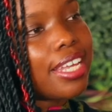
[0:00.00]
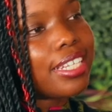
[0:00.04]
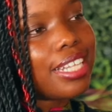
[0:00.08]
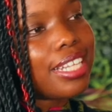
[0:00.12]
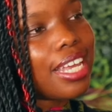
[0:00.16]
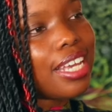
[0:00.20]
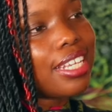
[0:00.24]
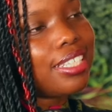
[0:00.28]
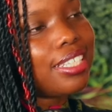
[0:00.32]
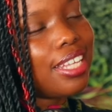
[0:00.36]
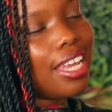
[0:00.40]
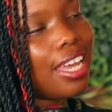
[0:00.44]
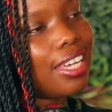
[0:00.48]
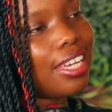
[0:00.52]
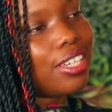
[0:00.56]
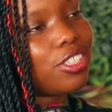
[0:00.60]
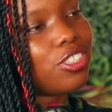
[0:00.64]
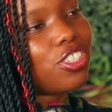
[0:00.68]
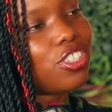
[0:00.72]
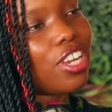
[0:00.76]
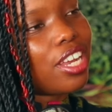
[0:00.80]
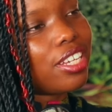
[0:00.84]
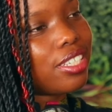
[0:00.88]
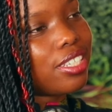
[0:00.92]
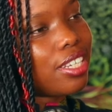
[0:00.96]
It's like saying,
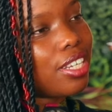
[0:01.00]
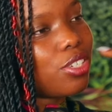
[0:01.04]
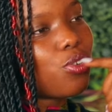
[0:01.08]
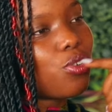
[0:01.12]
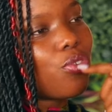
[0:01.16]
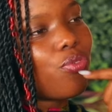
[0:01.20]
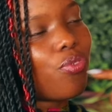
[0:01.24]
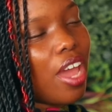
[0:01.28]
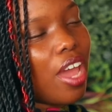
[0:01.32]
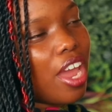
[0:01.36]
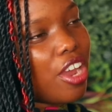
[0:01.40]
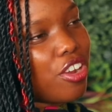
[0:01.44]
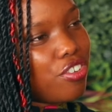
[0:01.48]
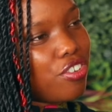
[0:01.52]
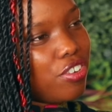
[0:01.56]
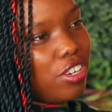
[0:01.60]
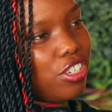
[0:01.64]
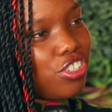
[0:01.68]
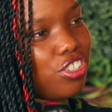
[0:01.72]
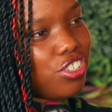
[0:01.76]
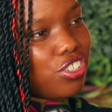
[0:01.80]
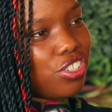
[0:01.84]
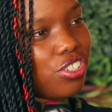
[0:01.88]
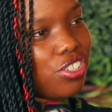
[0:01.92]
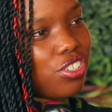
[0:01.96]
trying to get off
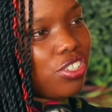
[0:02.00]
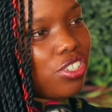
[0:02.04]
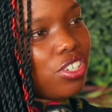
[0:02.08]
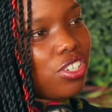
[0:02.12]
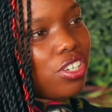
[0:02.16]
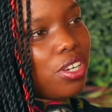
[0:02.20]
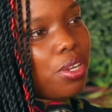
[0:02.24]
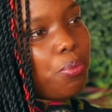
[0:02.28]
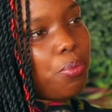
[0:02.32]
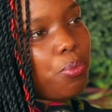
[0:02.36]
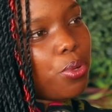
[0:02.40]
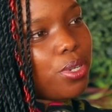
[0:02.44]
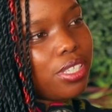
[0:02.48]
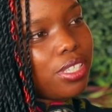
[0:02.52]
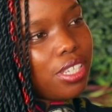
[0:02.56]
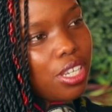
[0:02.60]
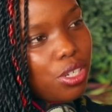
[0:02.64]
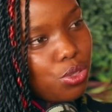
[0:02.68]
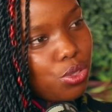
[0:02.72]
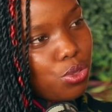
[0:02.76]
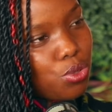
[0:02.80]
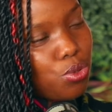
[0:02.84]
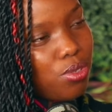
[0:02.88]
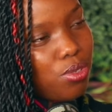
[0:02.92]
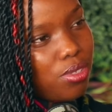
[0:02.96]
Irish
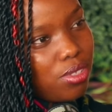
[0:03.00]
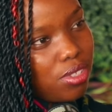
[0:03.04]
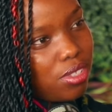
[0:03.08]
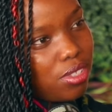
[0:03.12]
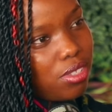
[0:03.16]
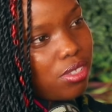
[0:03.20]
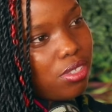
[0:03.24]
potatoes.